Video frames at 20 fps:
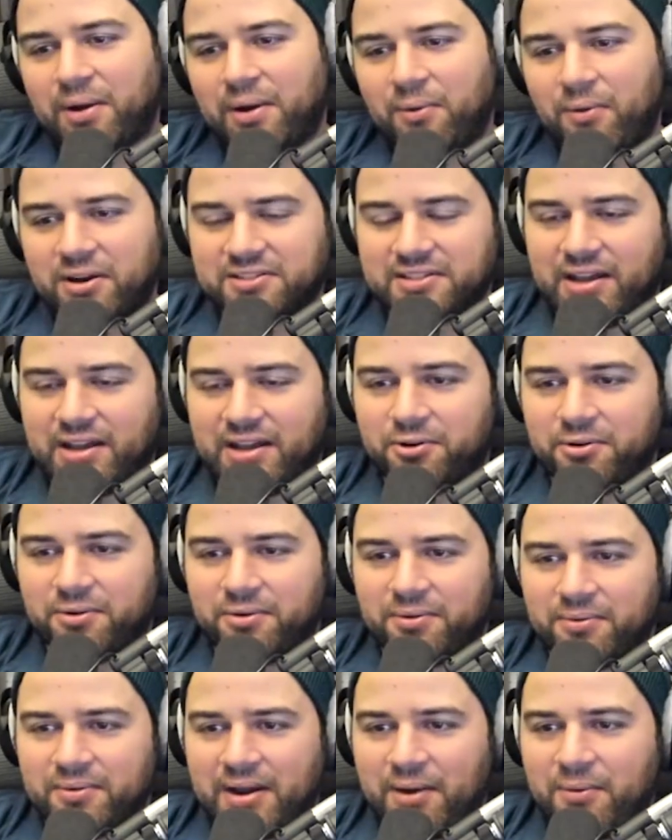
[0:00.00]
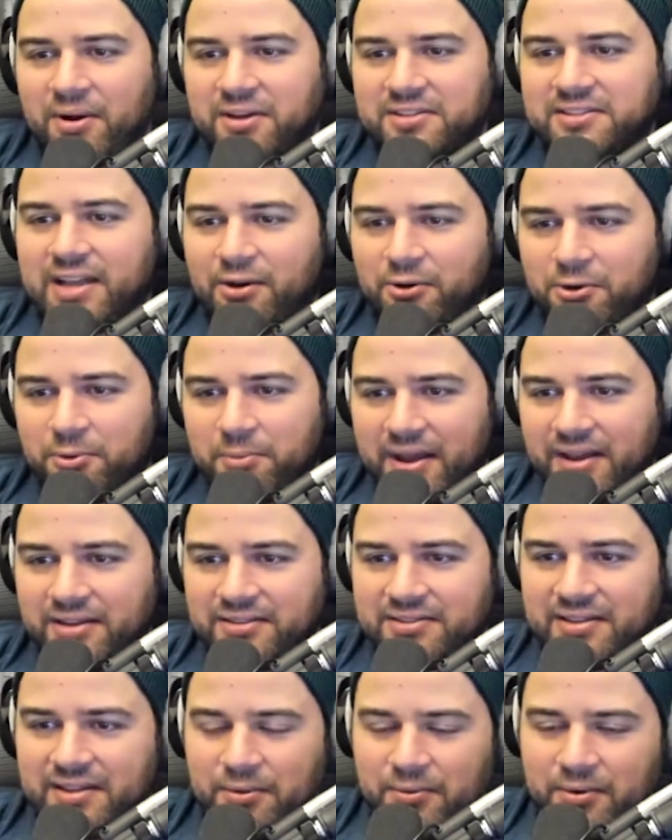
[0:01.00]
I watched Outer
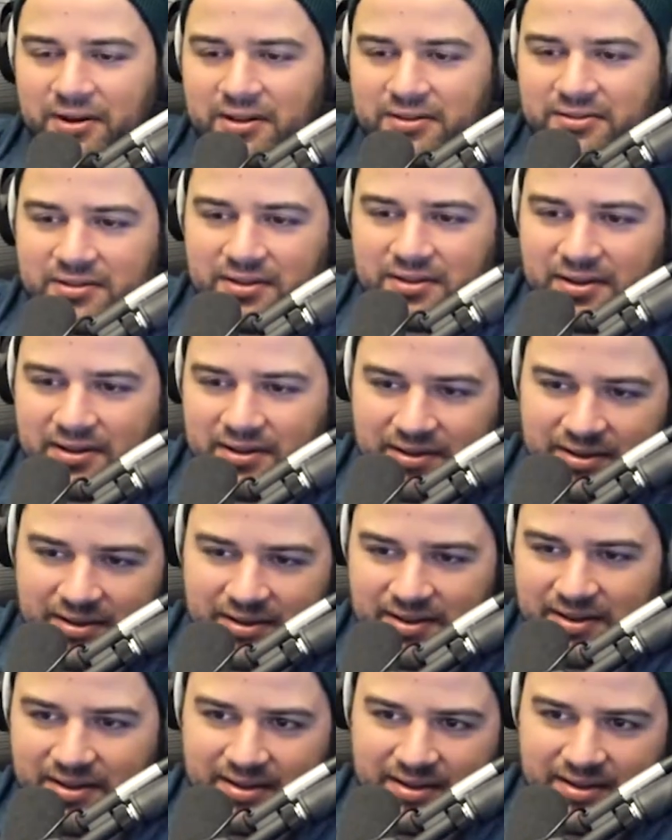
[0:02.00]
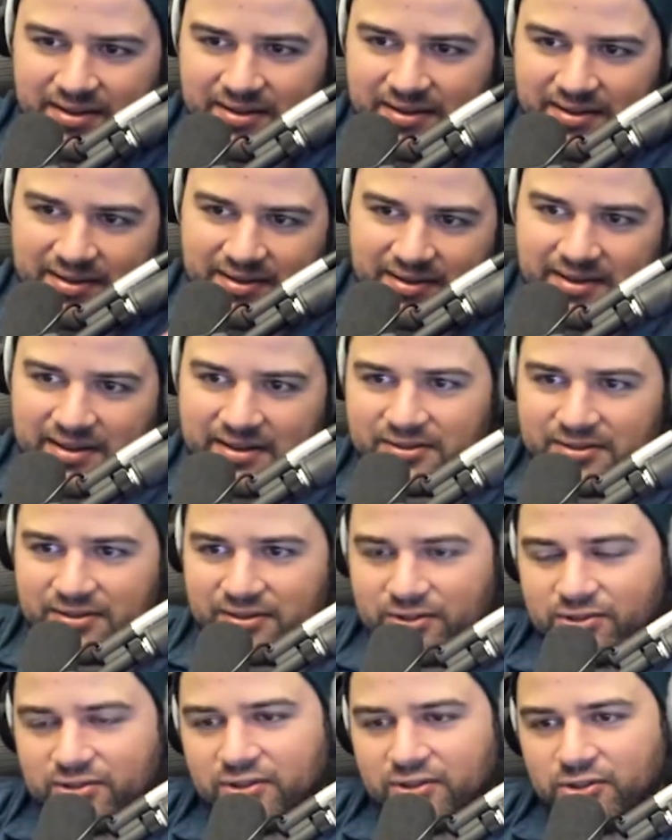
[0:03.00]
Banks and they went into the
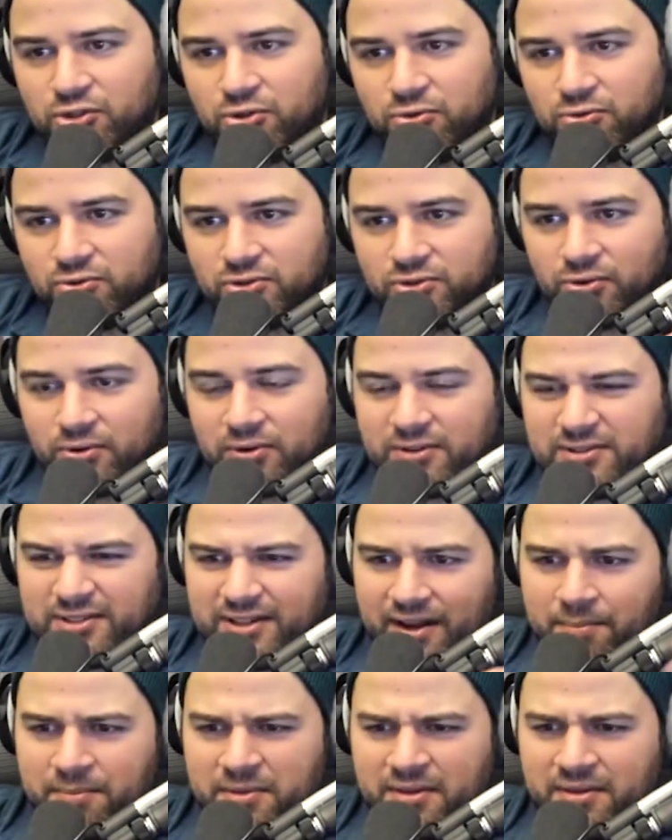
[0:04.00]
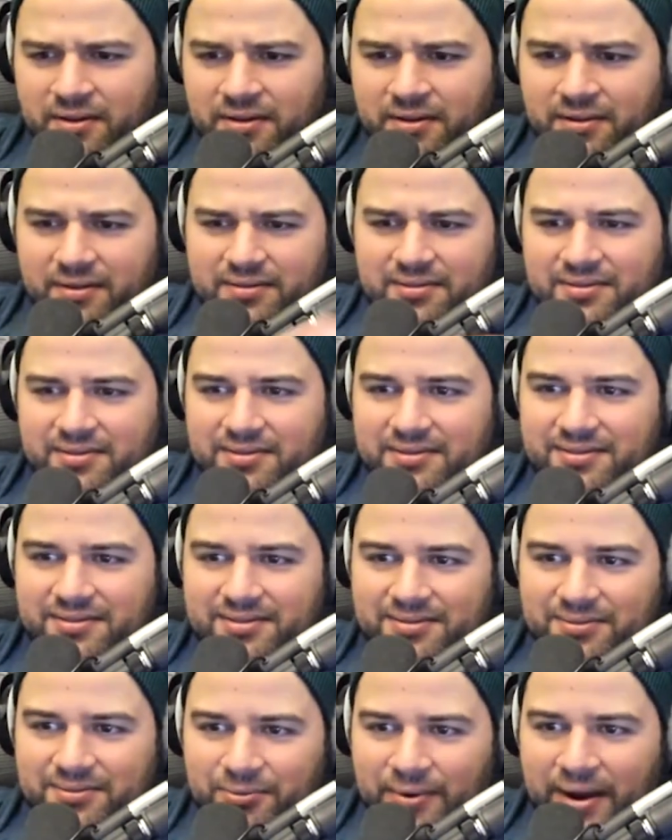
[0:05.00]
suit store, I was like, I've been there
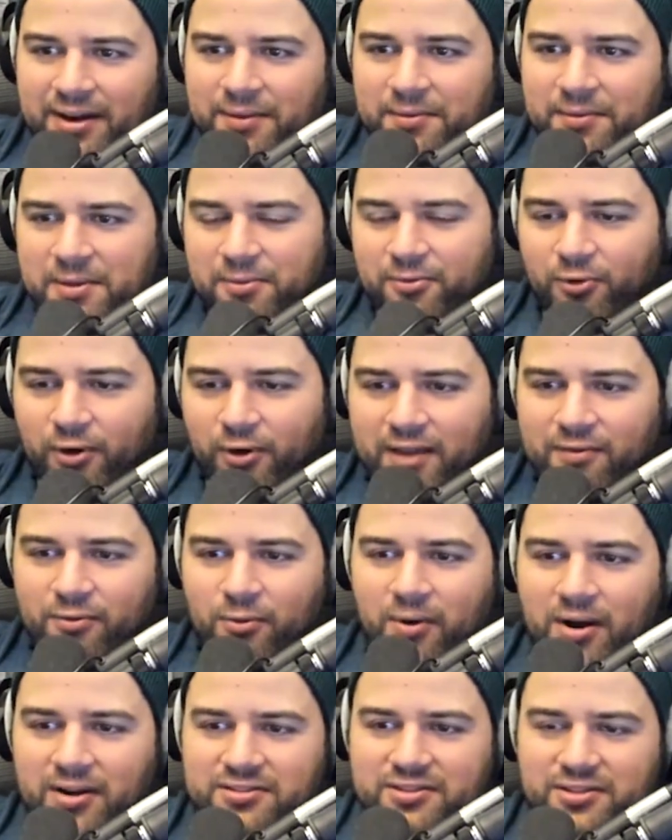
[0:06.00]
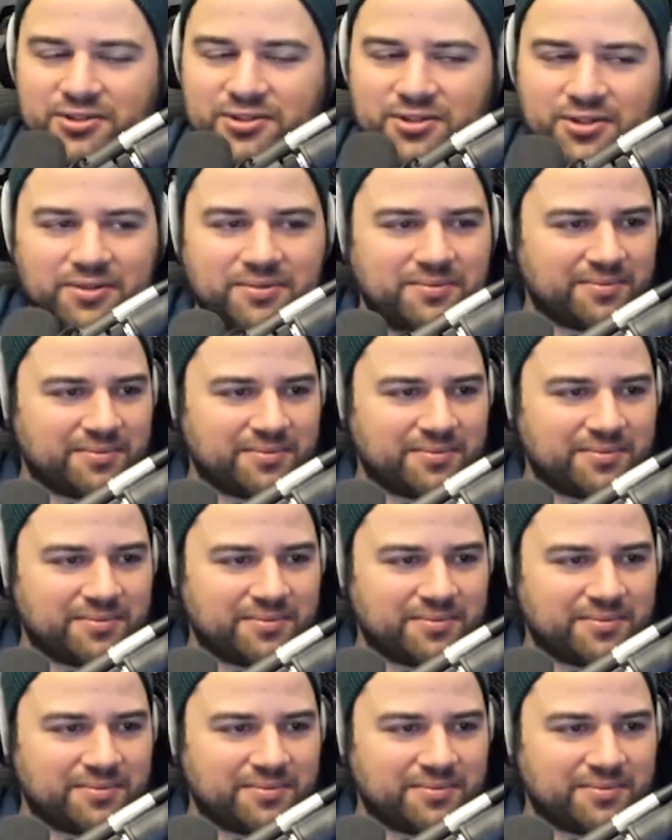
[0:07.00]
randomly before I even watched the show.